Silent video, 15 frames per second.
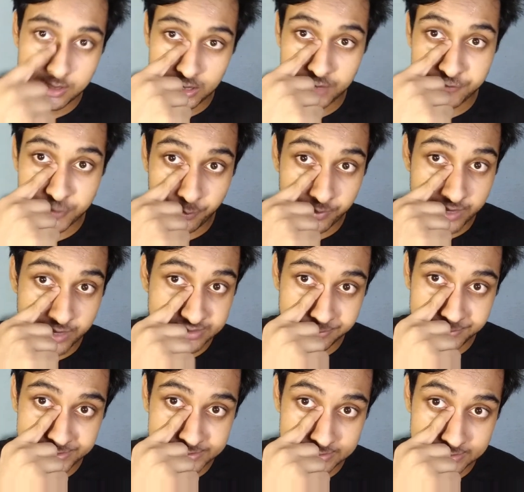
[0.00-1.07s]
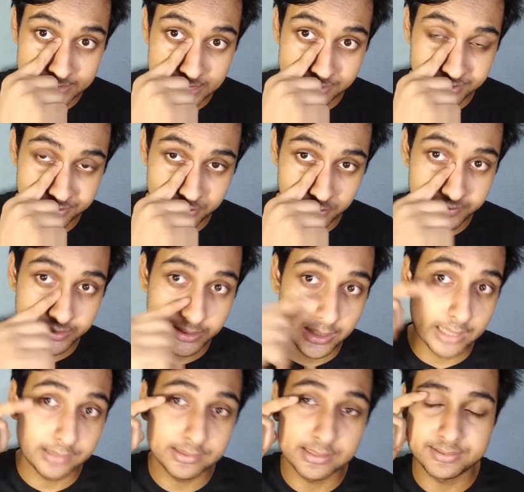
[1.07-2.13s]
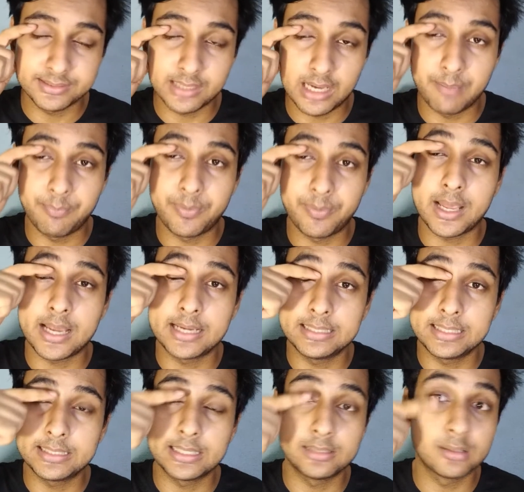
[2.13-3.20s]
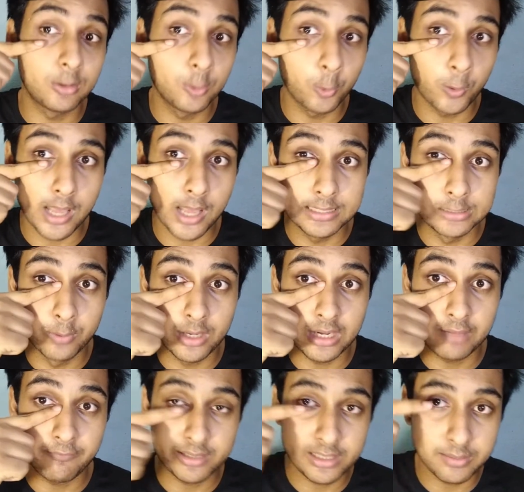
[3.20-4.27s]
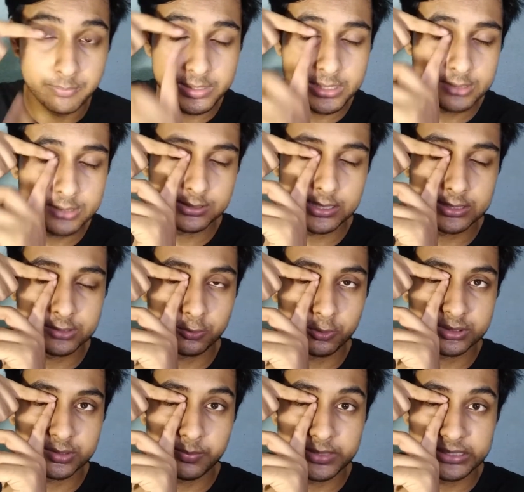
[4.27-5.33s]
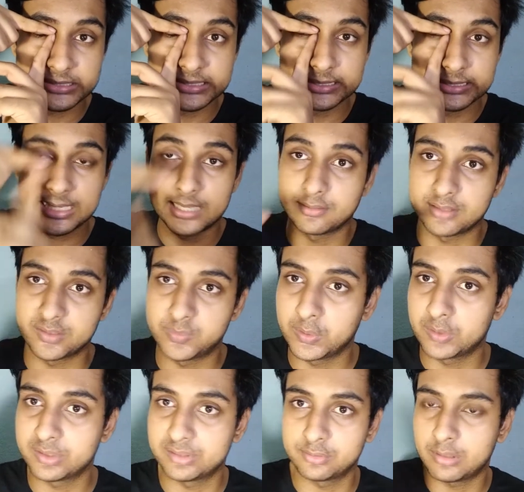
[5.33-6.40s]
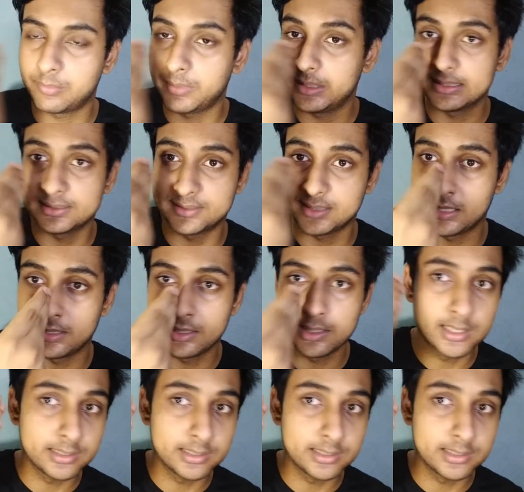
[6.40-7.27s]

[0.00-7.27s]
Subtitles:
if you press the medial canthus of the eye, that is the upper eyelid and the lower eyelid, wherever it meets, that is known as medial canthus, because it's on the medial side.